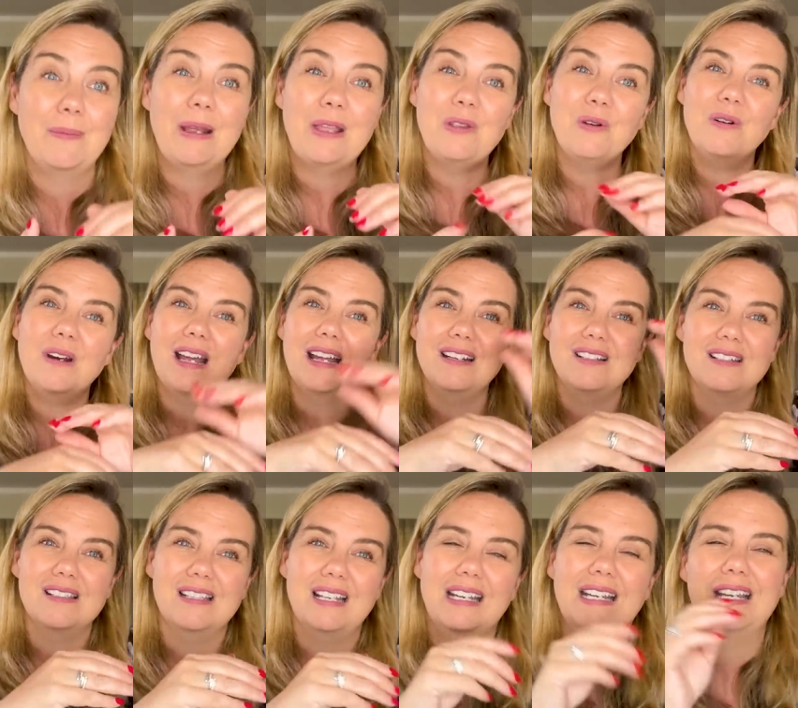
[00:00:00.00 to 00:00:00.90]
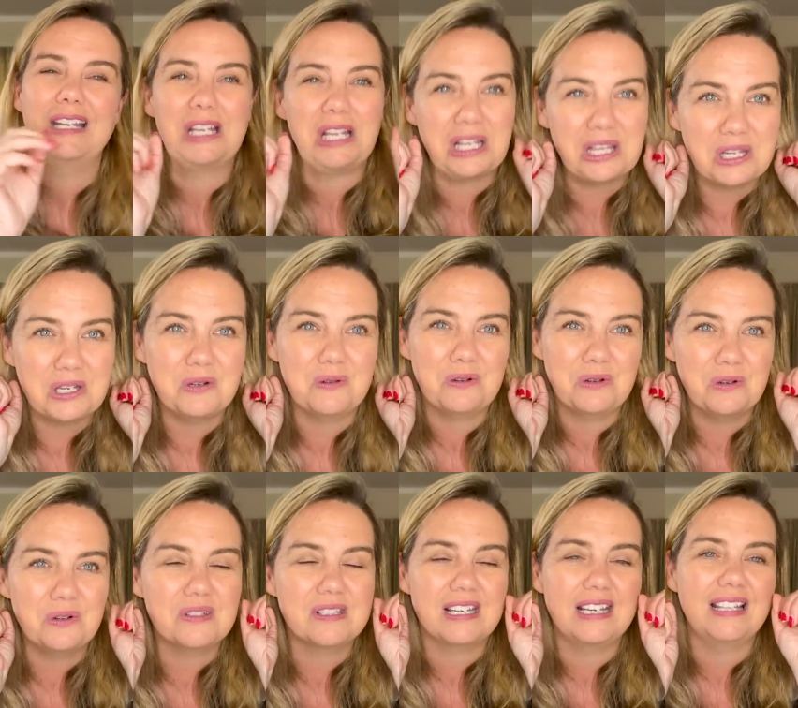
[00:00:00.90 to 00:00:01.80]
And they're not just like, in
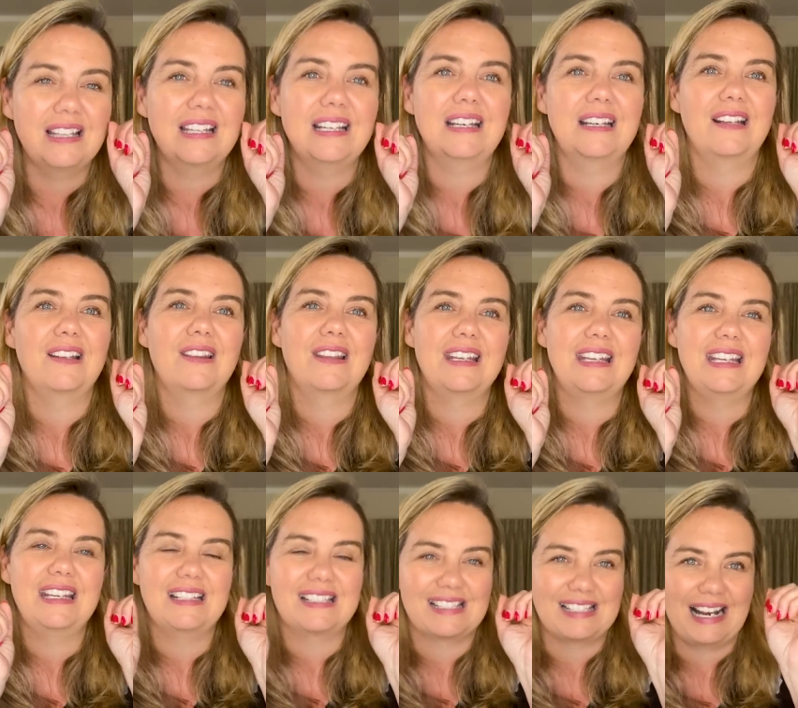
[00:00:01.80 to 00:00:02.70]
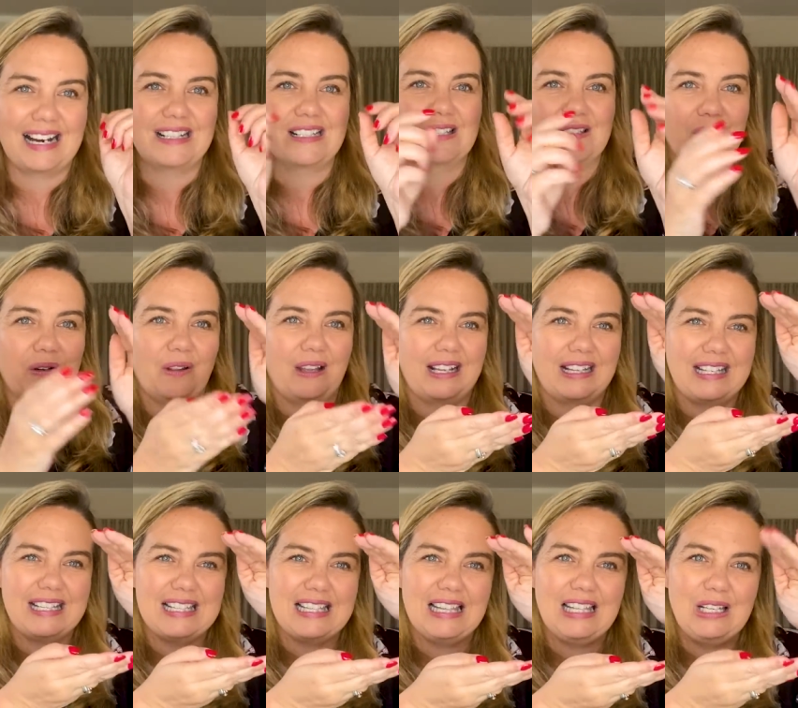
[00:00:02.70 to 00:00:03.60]
New Zealand, the sizes are like
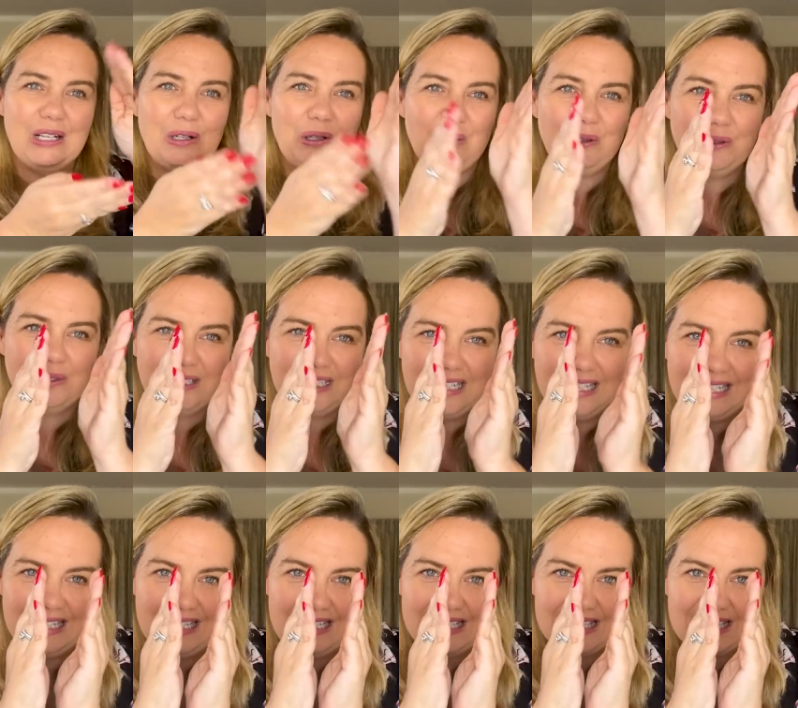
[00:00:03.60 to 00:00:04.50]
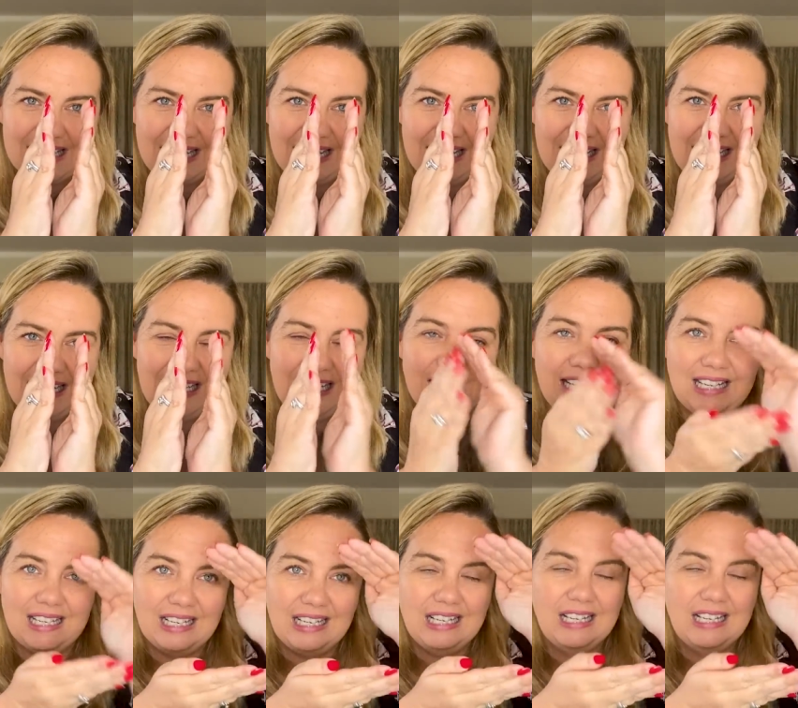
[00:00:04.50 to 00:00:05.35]
these little teeny skinny